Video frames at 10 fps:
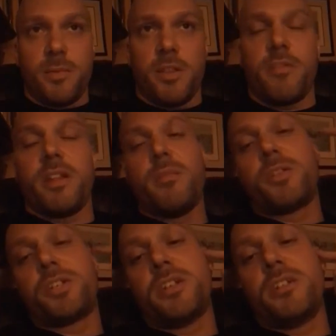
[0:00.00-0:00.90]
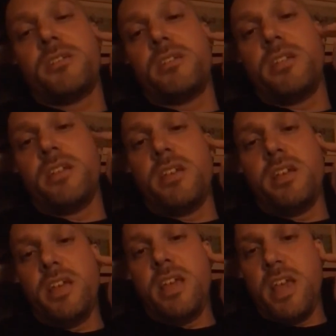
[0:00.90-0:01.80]
versus like a deadlift. You
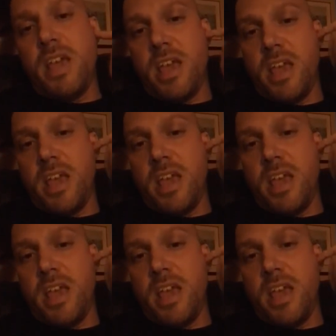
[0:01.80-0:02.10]
have to get through